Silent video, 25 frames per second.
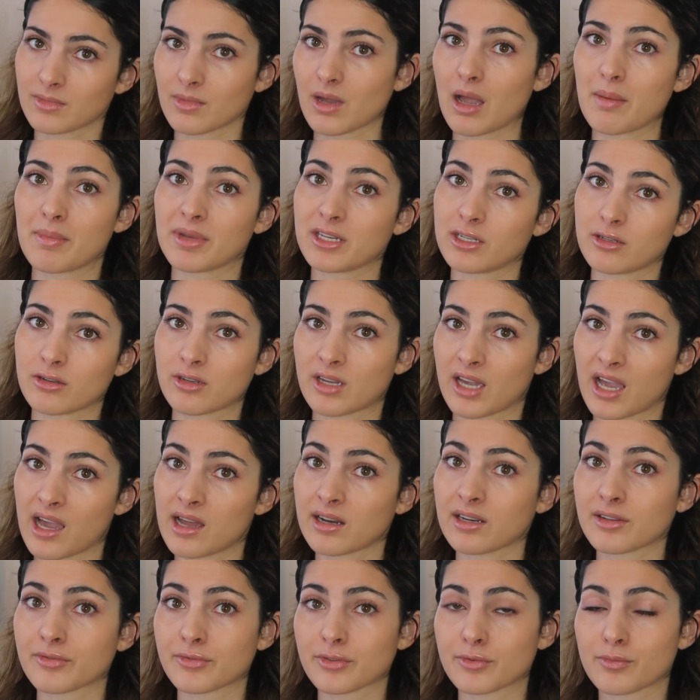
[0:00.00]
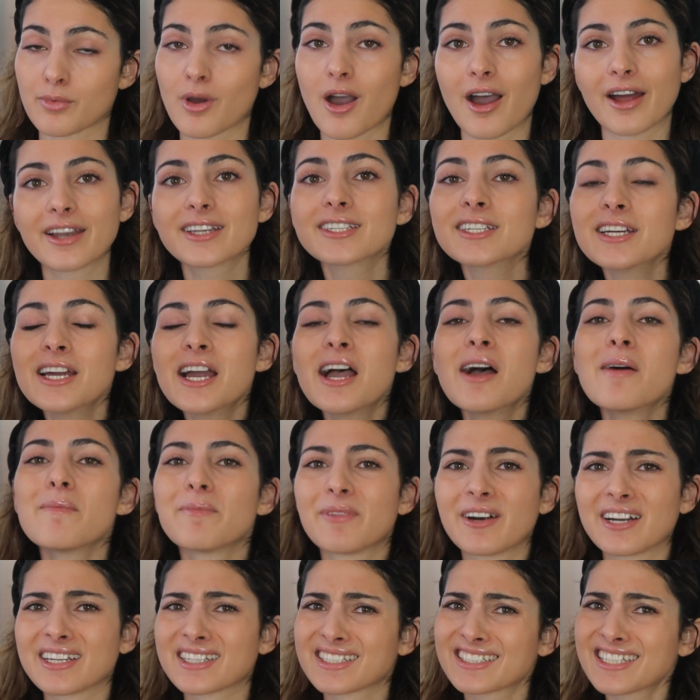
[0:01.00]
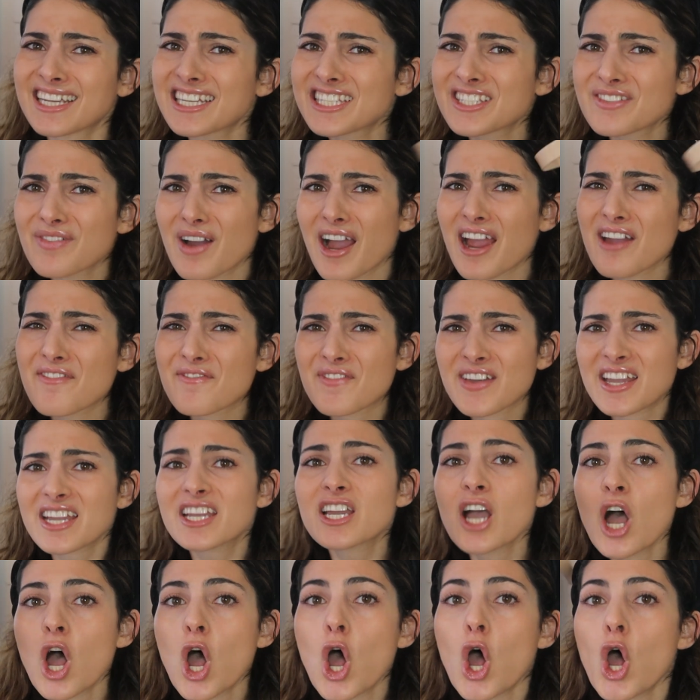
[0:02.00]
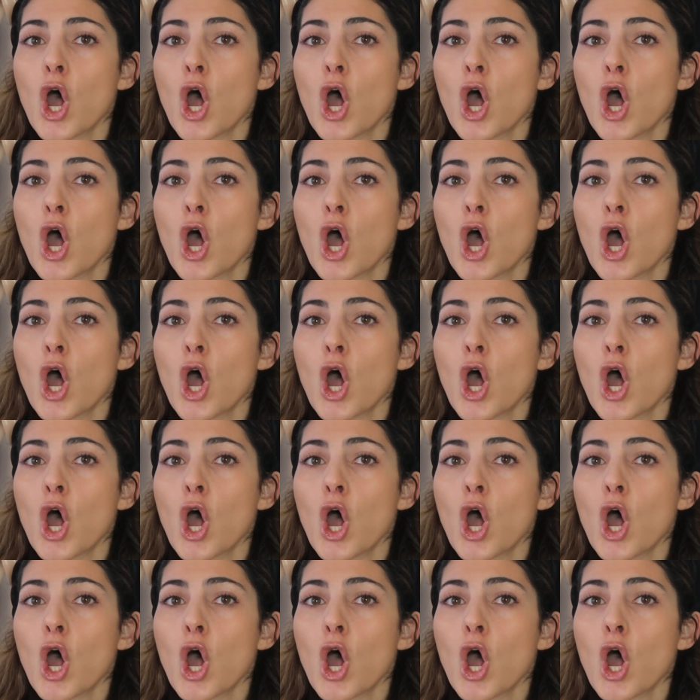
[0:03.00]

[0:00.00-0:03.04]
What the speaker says: I mean, you can if you want. But that's why I think